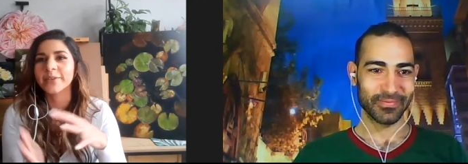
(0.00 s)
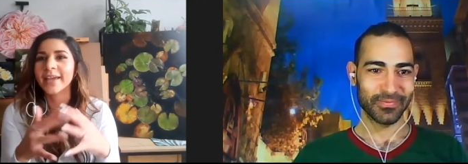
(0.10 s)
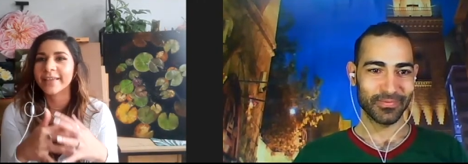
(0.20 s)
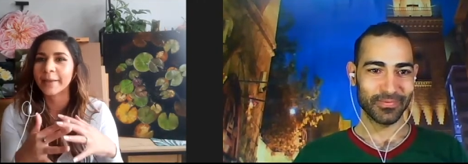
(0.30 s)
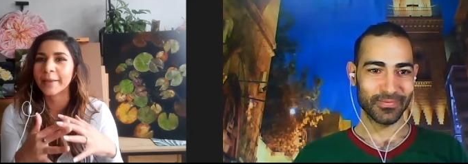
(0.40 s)
Speaker 1: like
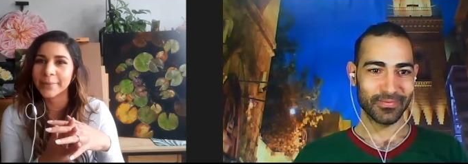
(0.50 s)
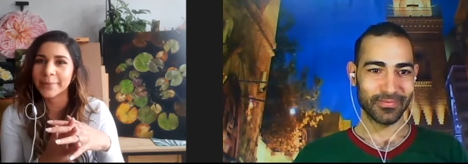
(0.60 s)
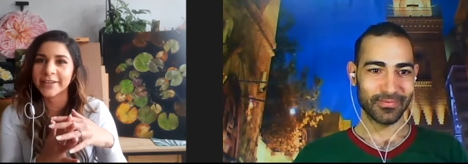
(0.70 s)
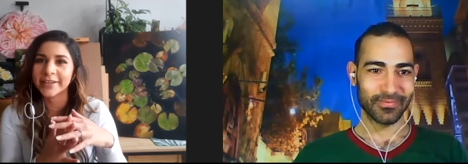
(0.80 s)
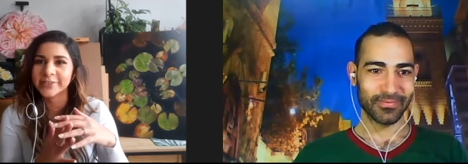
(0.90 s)
they
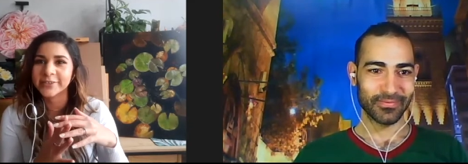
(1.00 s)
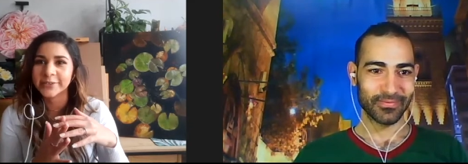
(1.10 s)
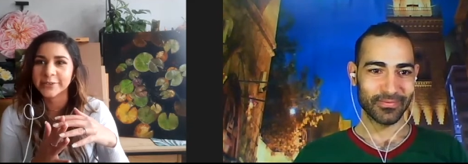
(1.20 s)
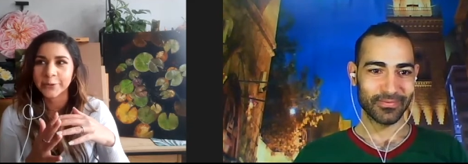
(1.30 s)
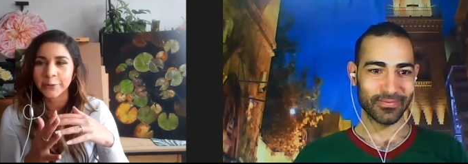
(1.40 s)
merge
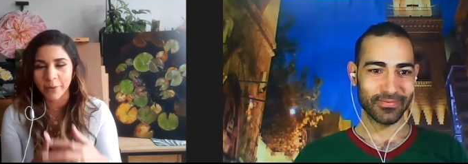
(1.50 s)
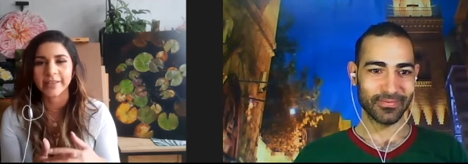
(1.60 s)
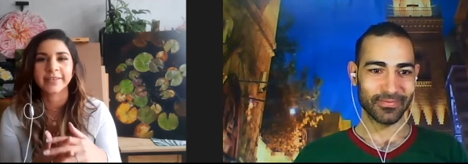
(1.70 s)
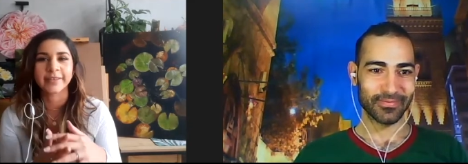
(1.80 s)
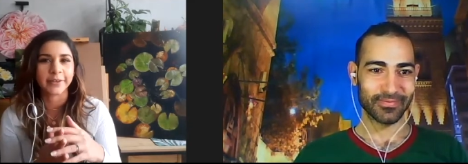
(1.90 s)
quite
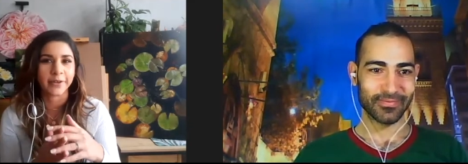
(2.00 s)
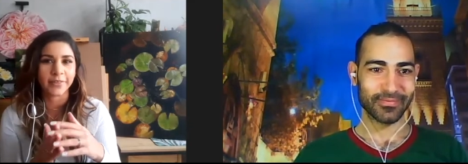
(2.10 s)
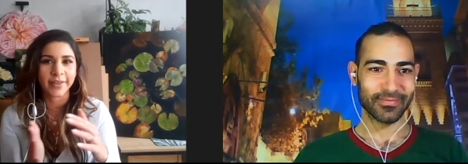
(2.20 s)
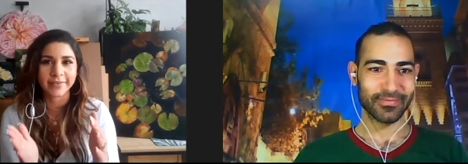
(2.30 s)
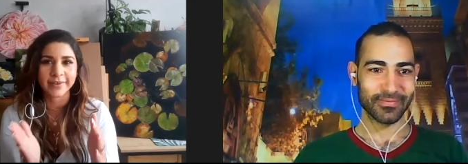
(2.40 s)
a lot.
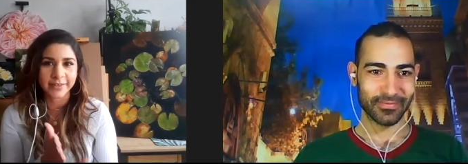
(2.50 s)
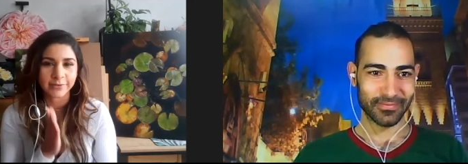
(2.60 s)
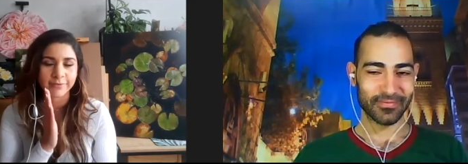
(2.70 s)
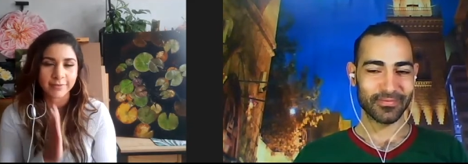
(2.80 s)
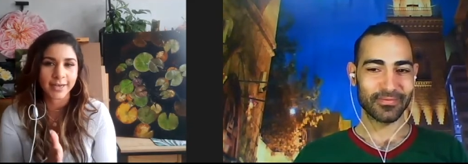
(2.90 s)
There isn't
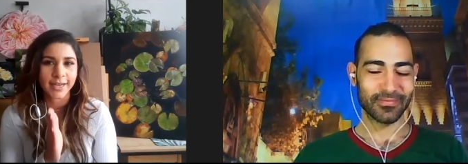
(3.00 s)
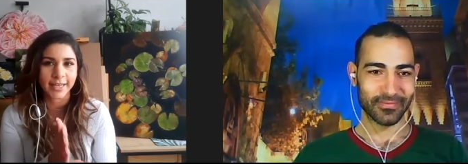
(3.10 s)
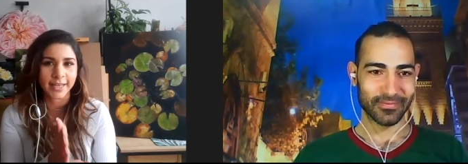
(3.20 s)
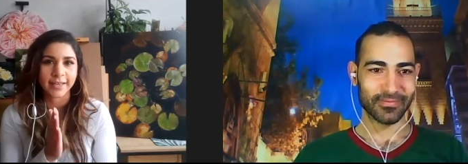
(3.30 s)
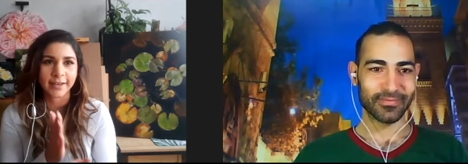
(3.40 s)

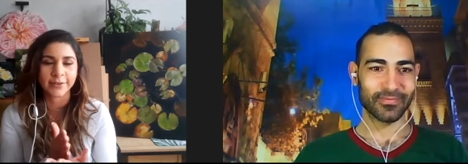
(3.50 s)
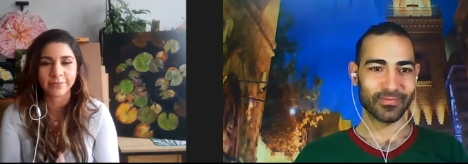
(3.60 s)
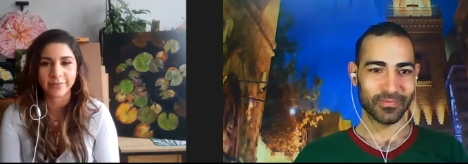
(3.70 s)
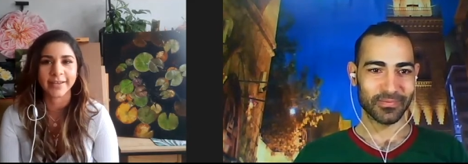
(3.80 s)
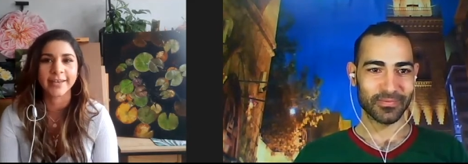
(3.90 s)
really a
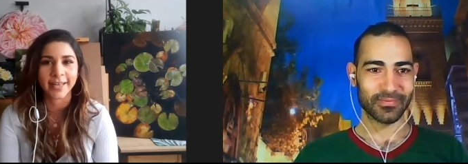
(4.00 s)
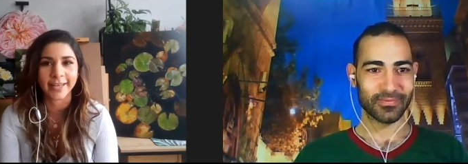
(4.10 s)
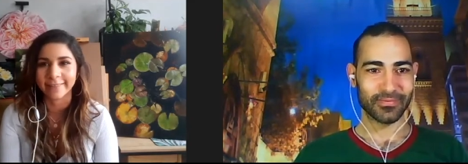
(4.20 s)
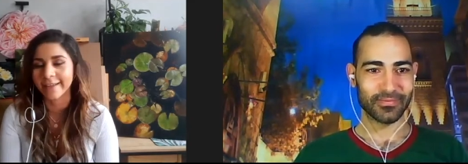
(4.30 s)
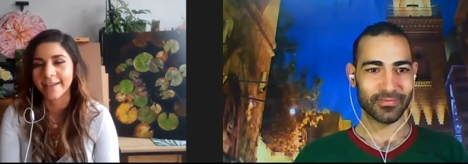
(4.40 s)
defined
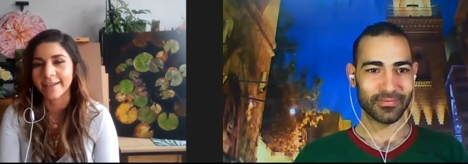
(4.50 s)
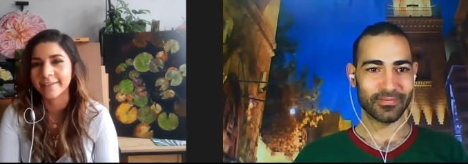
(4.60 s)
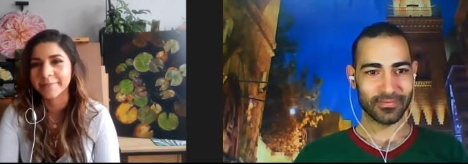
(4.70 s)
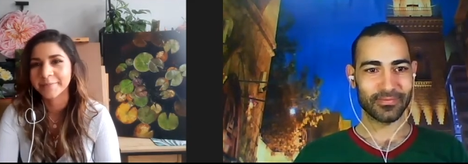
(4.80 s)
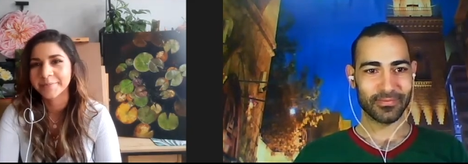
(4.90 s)
line there.
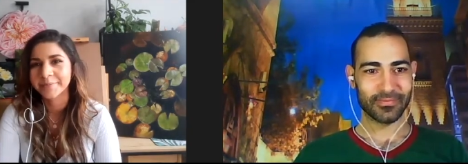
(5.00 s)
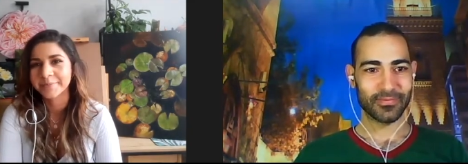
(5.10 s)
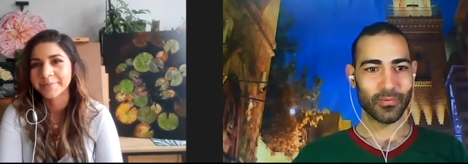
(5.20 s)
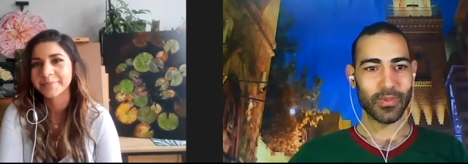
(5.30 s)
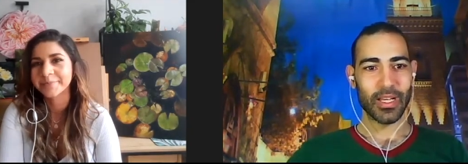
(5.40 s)

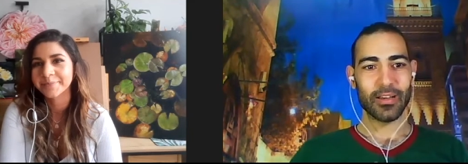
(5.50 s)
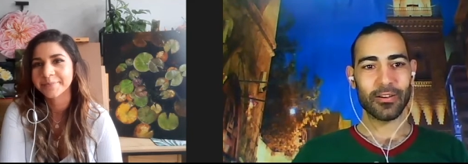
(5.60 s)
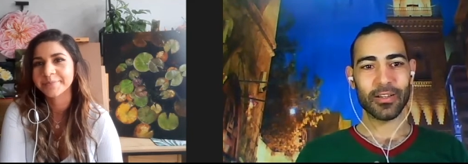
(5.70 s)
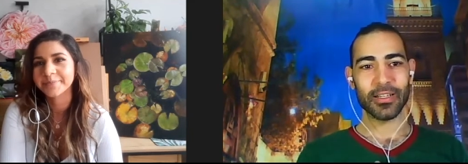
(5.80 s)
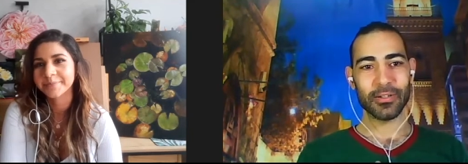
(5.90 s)

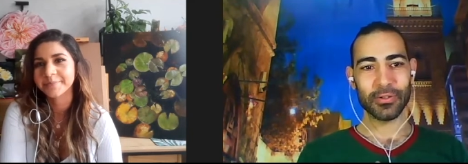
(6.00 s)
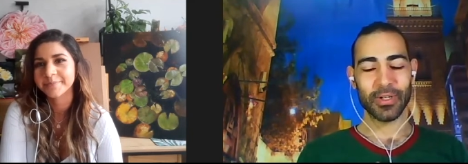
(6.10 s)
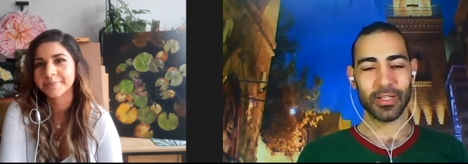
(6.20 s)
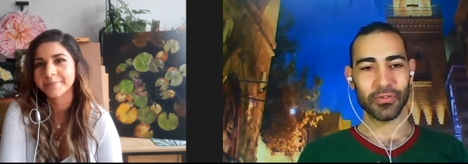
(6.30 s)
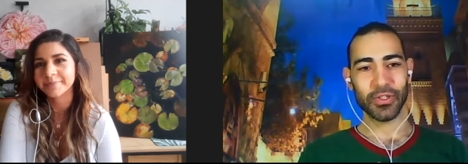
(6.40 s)
Speaker 2: Okay, now you
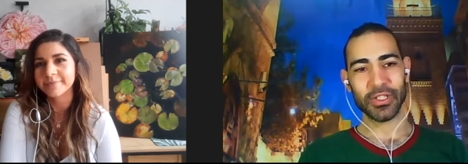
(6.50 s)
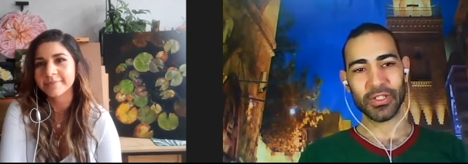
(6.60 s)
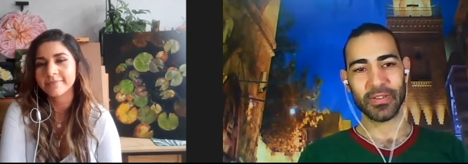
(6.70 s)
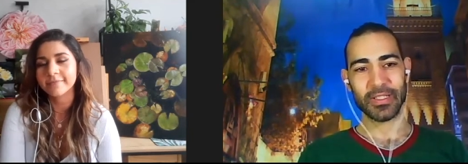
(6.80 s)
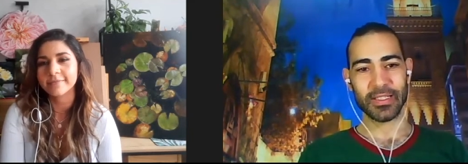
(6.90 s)
have
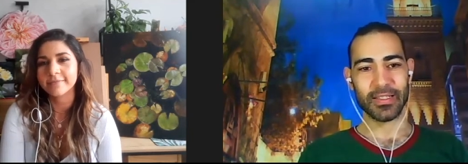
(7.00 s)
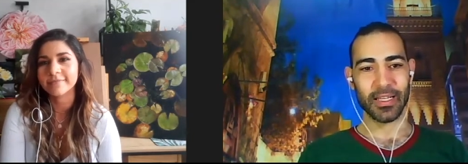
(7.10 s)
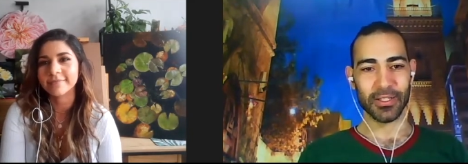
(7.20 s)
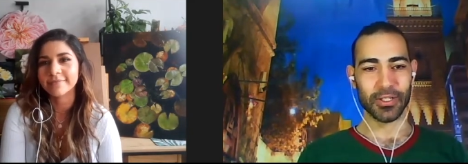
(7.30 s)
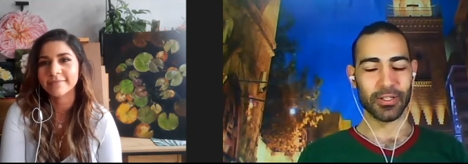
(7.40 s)
reached this
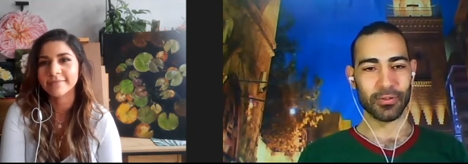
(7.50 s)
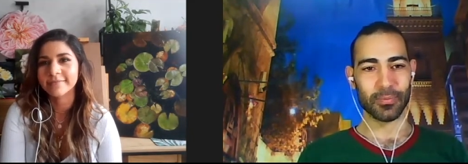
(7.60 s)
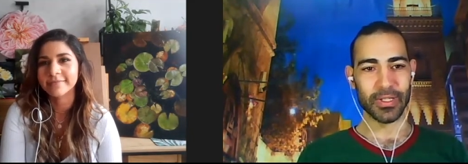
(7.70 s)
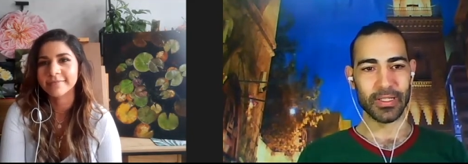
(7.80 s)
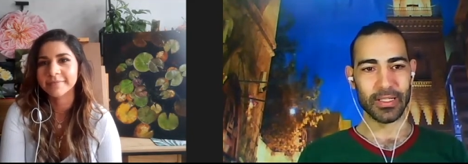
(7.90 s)
stage in your
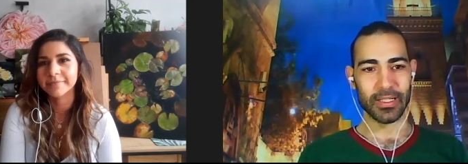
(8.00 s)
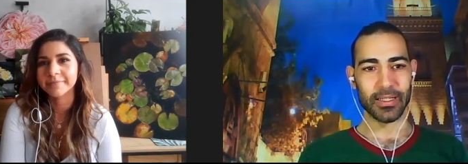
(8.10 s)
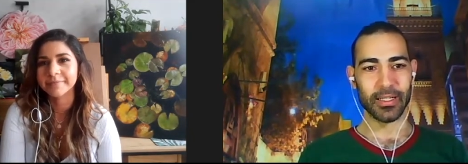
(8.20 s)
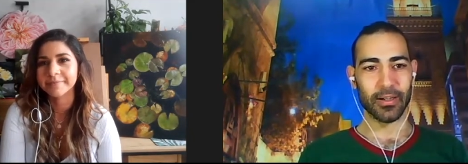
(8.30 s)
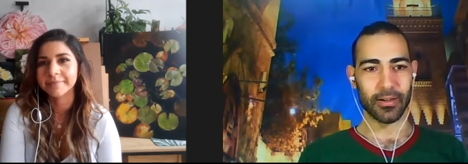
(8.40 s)
business. Like,
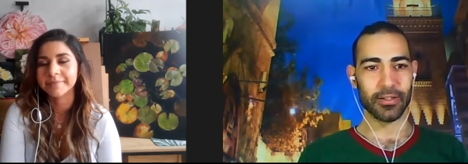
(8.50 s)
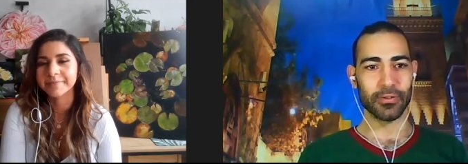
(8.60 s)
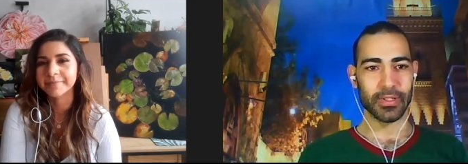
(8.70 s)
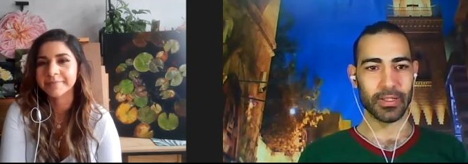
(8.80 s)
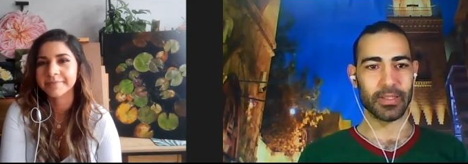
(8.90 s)
are you
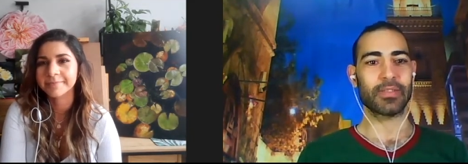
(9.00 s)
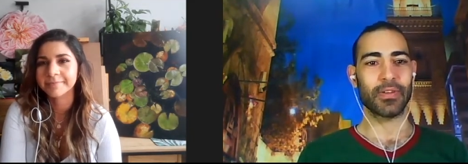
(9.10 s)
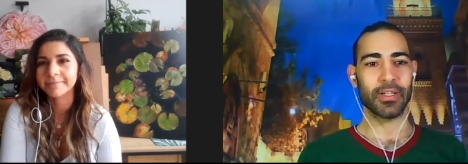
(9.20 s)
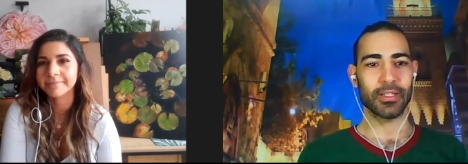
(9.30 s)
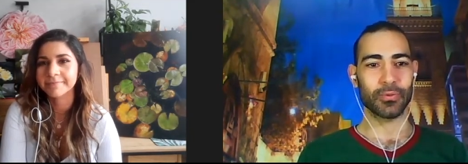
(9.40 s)

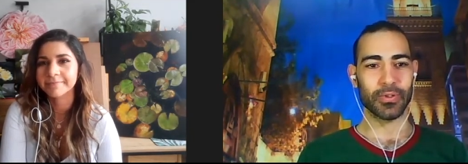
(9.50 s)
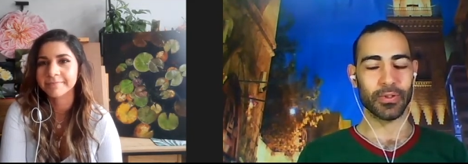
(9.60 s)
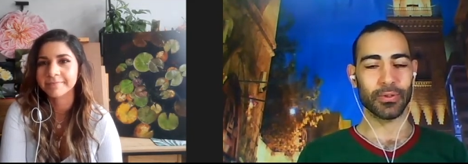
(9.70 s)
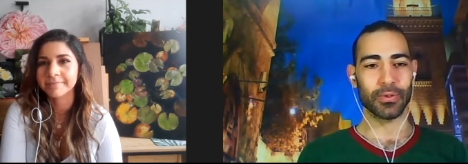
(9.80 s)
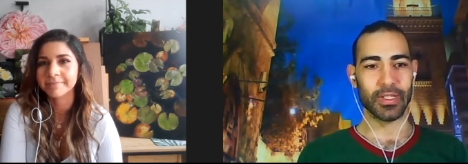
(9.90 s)
satisfied with
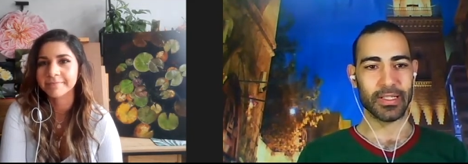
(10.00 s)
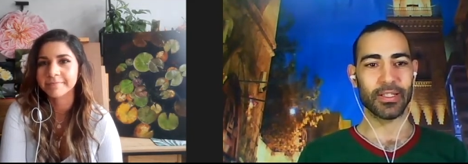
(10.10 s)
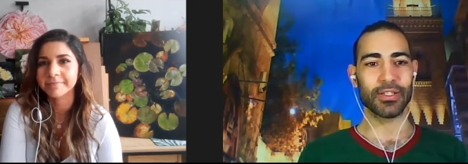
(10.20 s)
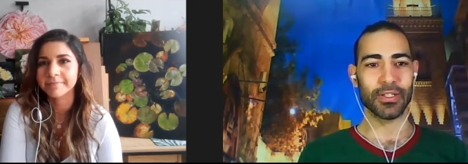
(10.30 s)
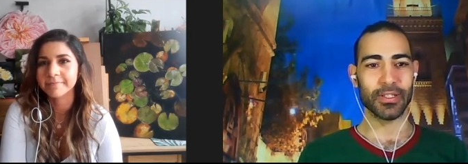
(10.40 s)
your
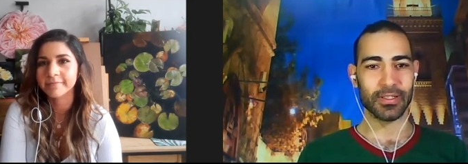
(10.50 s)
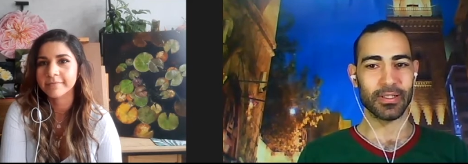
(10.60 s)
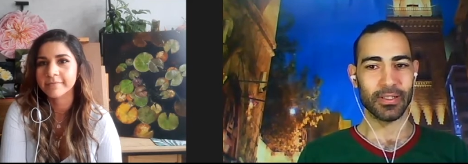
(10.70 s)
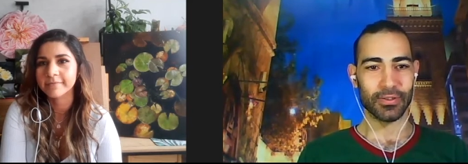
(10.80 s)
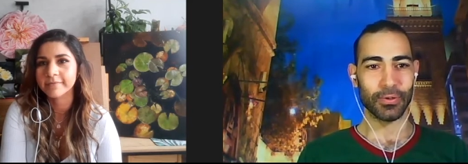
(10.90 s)
decisions
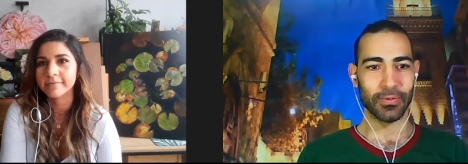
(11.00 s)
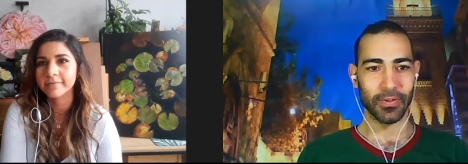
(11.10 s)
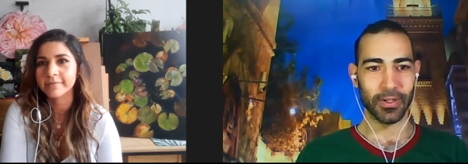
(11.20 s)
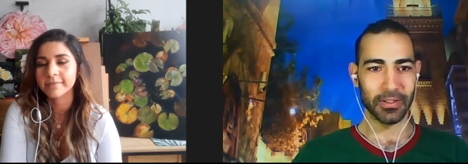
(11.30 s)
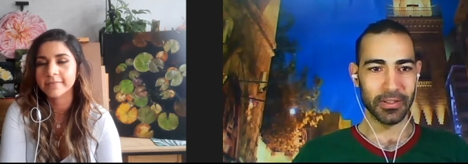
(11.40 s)
so
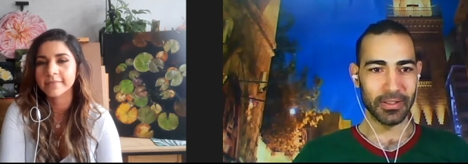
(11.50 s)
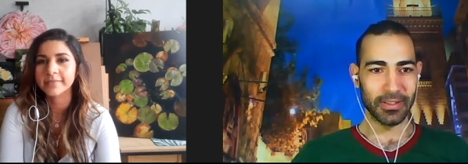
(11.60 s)
far?